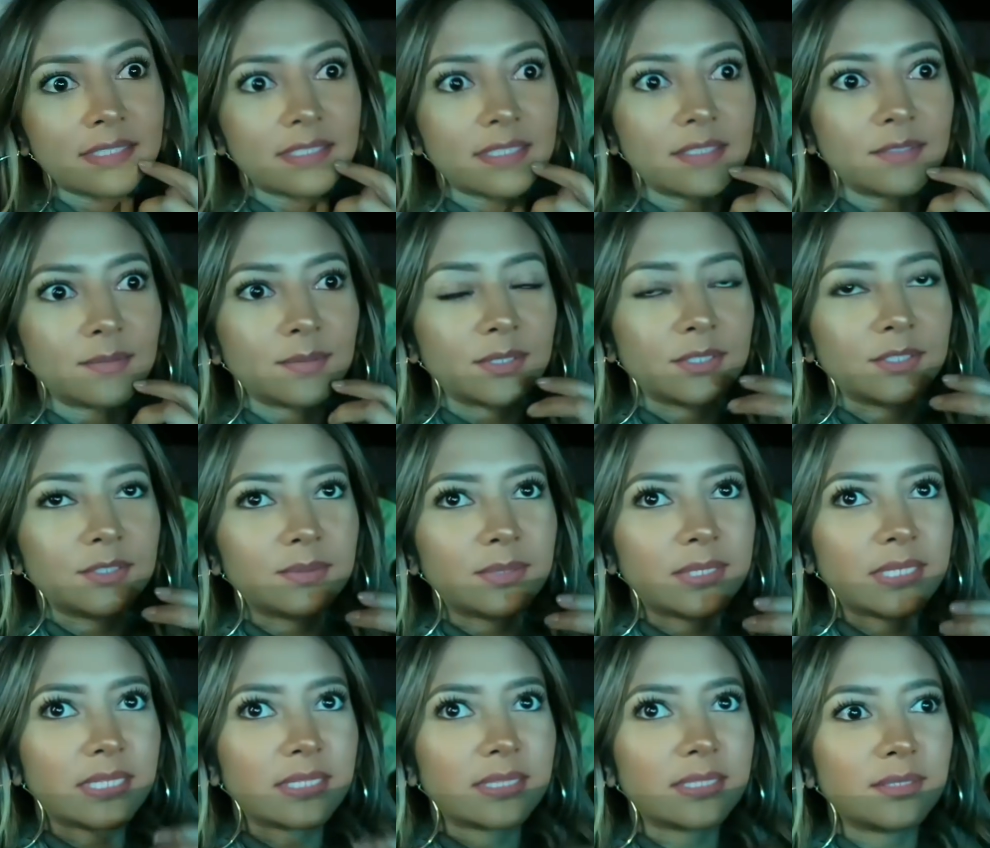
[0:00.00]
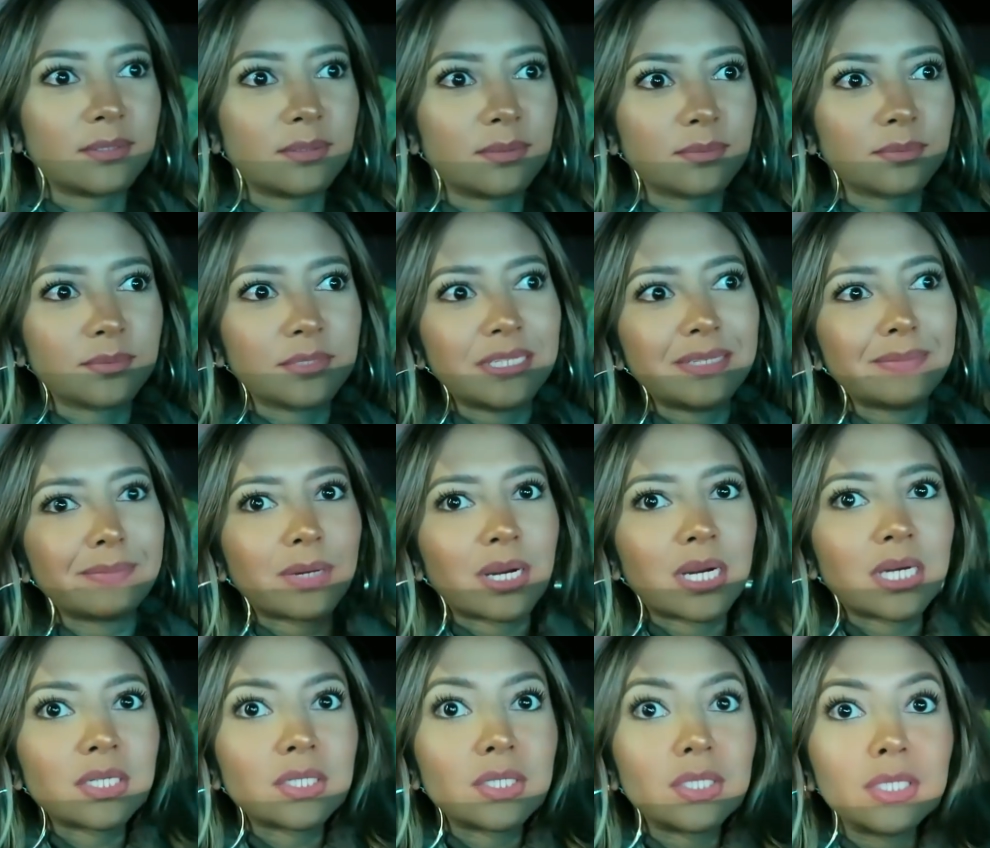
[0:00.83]
since we're doing a little
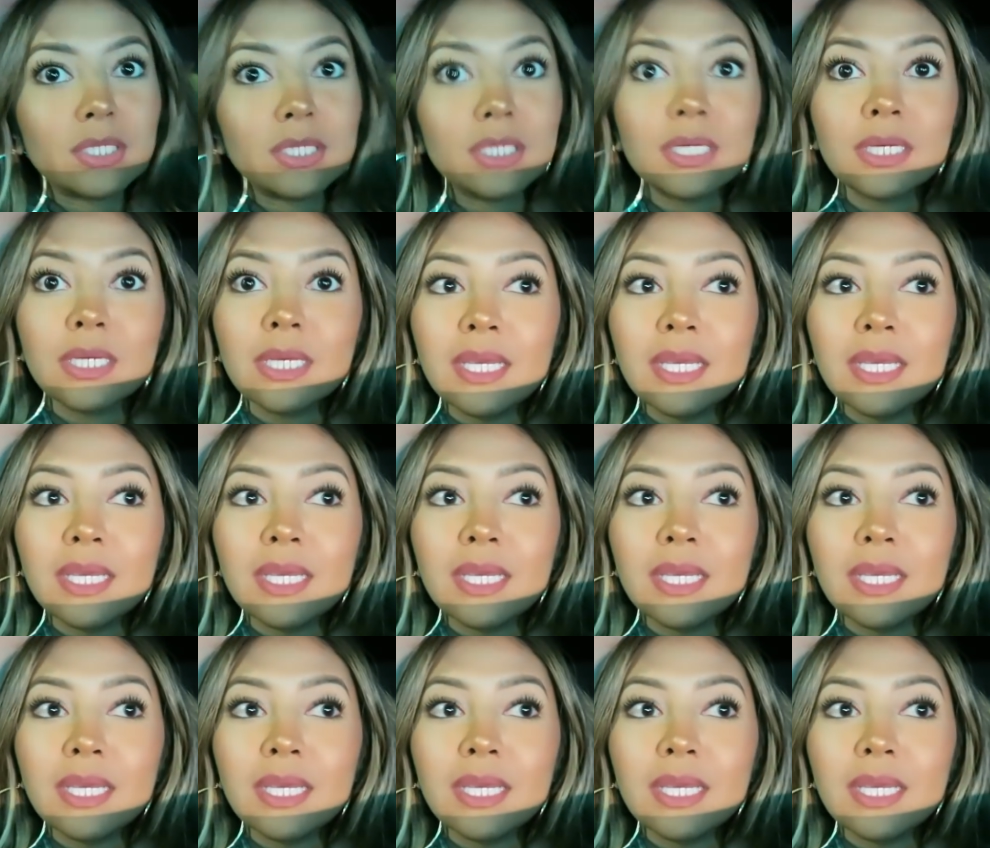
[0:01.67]
remodel,